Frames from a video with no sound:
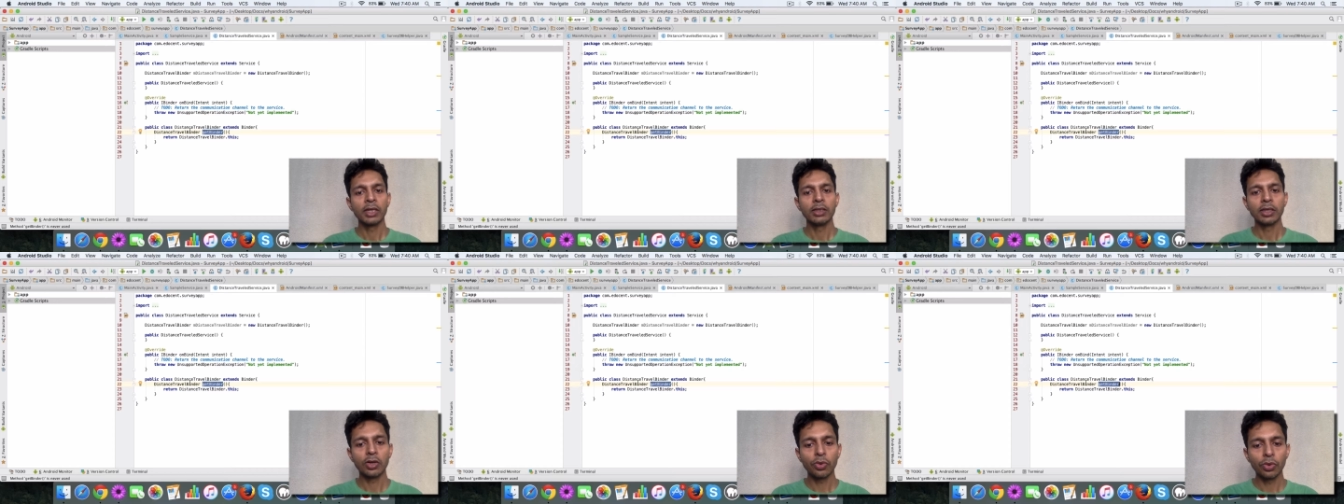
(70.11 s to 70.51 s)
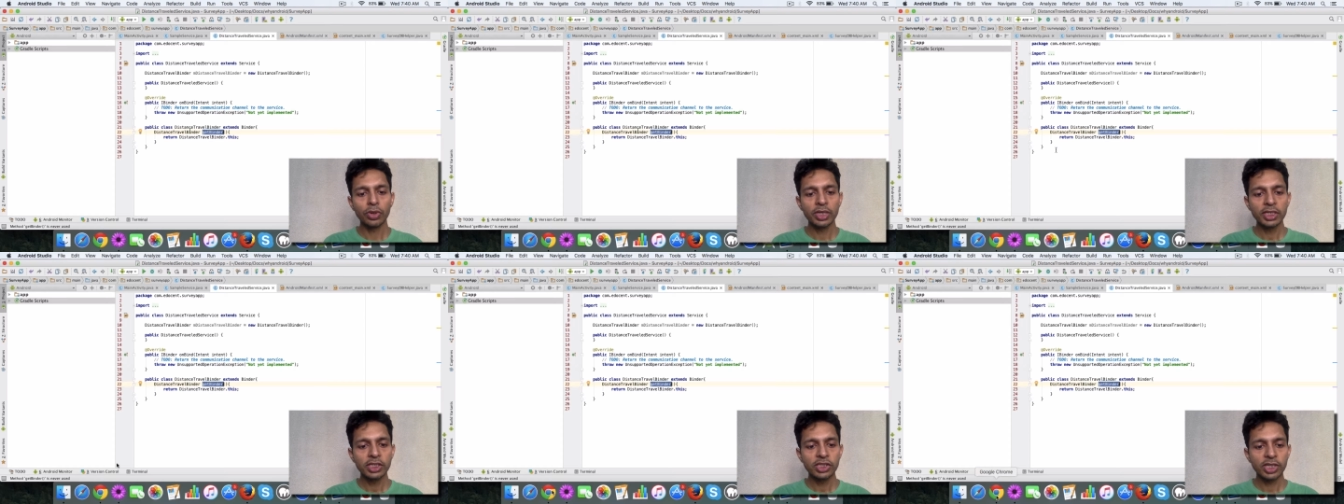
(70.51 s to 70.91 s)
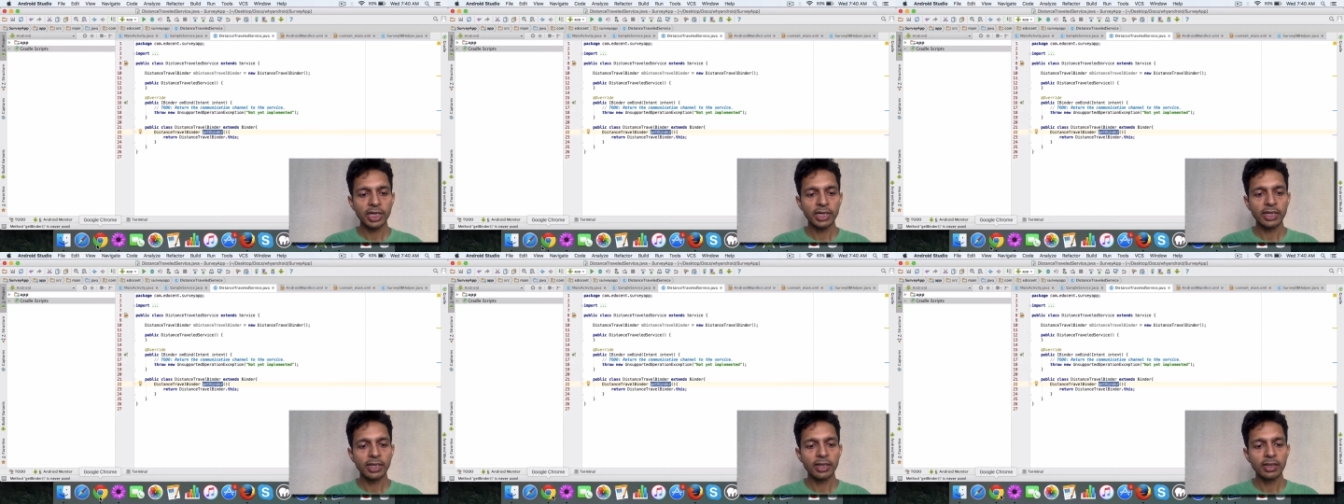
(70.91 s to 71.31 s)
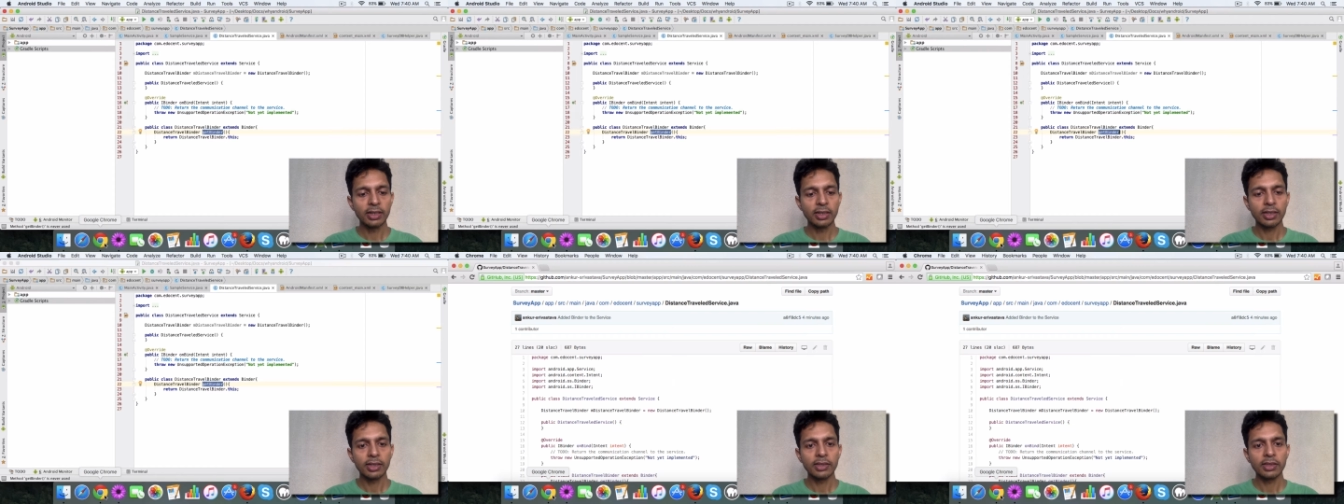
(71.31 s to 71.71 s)
The code is checked in,
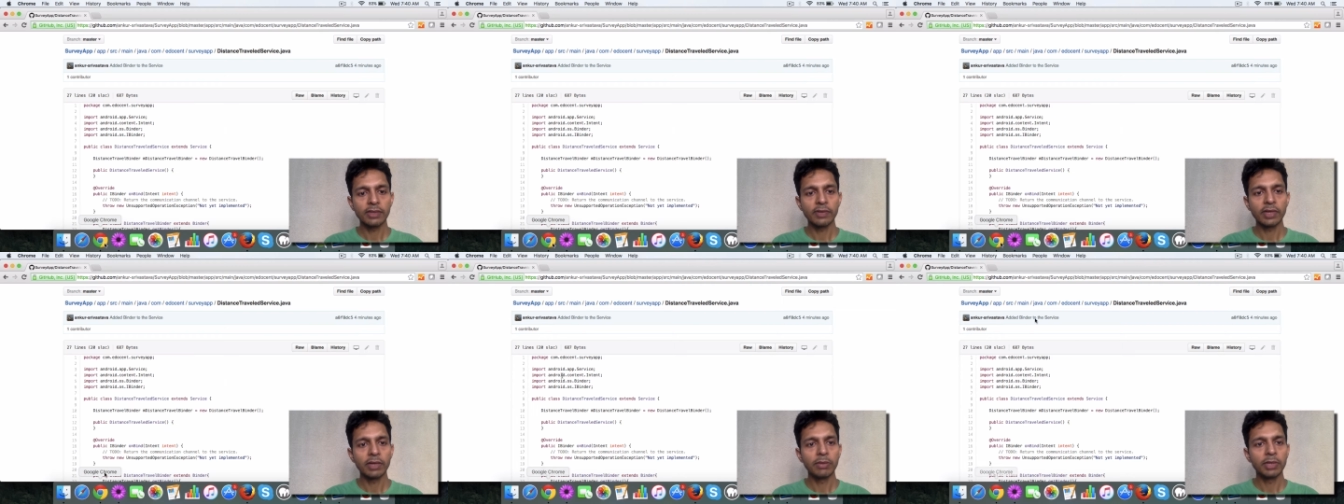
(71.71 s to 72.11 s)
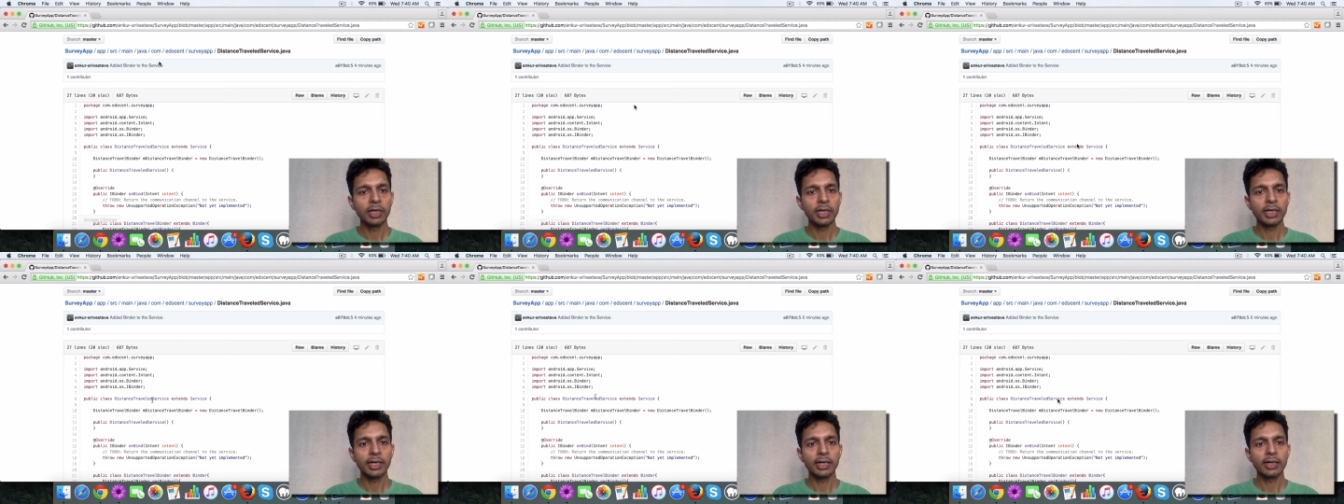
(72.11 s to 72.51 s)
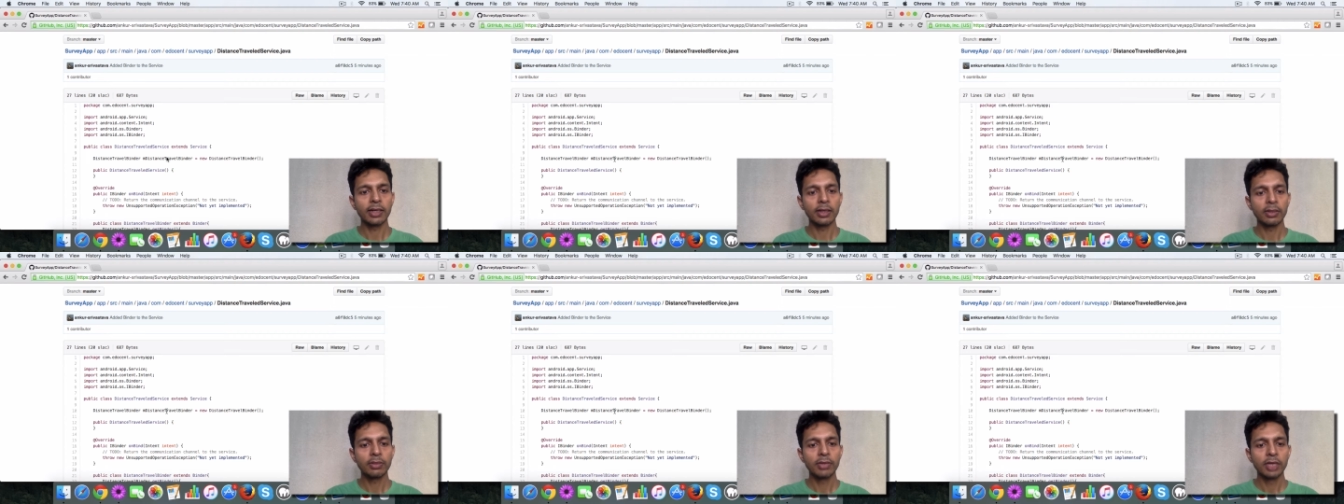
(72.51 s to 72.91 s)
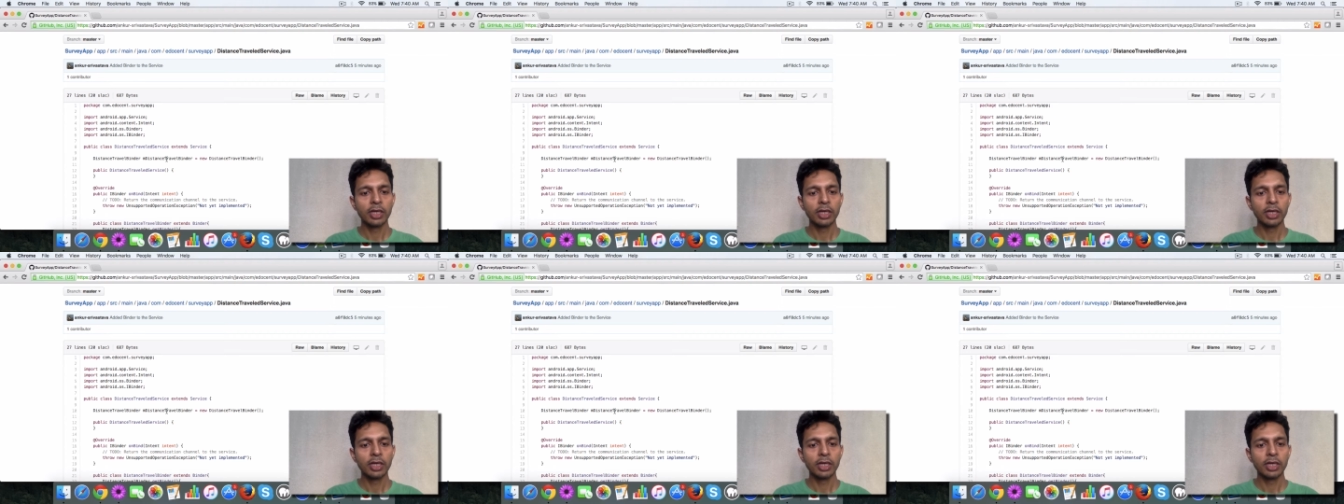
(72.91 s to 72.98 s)
it's available in GitHub,